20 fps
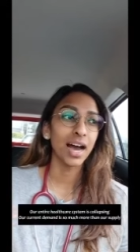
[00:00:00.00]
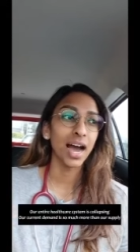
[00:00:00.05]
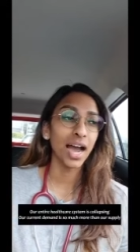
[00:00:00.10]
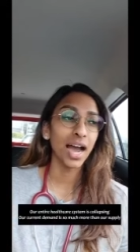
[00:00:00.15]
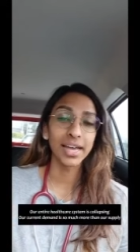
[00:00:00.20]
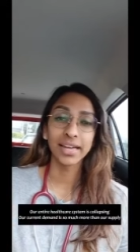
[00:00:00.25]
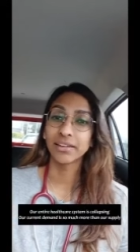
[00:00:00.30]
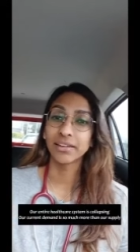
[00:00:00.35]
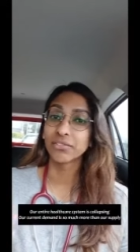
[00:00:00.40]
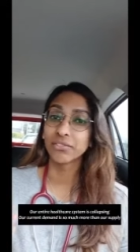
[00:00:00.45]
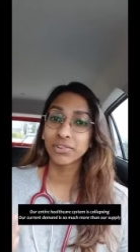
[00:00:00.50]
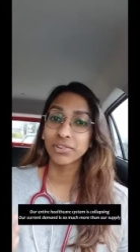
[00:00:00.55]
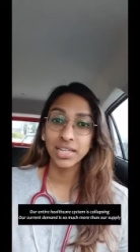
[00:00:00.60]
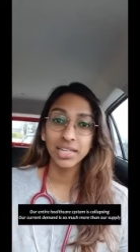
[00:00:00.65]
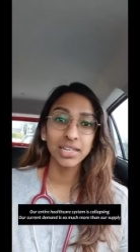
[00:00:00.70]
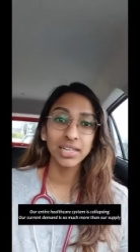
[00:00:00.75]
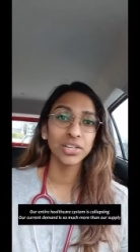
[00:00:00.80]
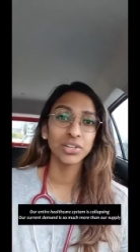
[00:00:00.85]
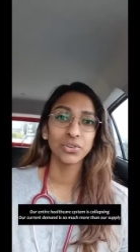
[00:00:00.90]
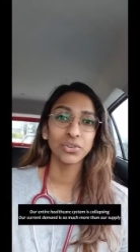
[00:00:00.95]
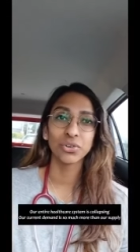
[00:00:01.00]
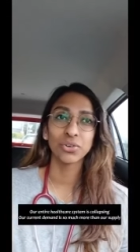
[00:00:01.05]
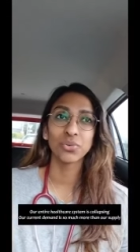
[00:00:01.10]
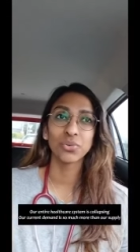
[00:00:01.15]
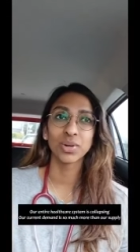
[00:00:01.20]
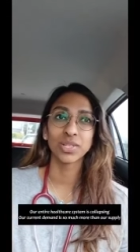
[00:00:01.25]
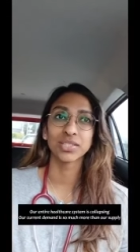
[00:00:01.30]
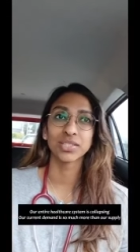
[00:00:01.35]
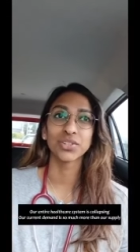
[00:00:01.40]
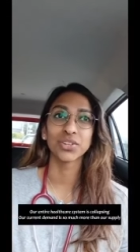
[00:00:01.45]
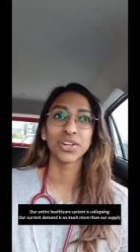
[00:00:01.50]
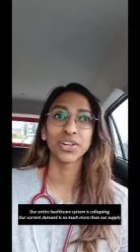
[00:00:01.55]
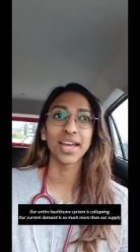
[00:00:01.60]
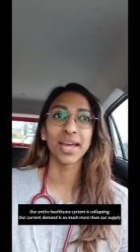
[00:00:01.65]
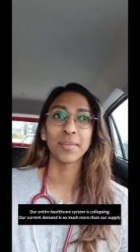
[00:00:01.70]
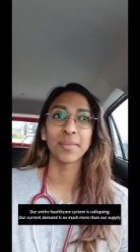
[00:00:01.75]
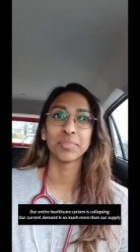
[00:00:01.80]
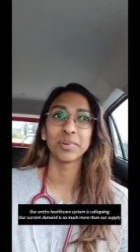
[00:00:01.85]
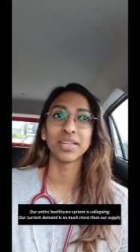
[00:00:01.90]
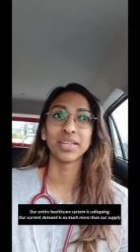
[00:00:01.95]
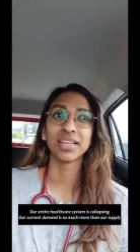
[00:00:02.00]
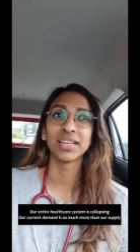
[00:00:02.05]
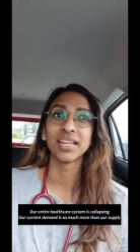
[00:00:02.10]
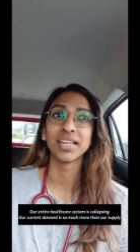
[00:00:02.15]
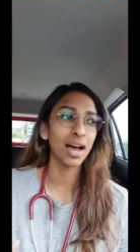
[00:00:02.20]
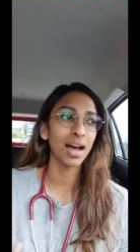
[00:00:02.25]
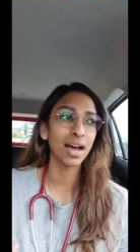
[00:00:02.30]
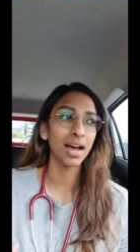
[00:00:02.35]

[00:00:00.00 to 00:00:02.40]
I really don't know what's going to happen.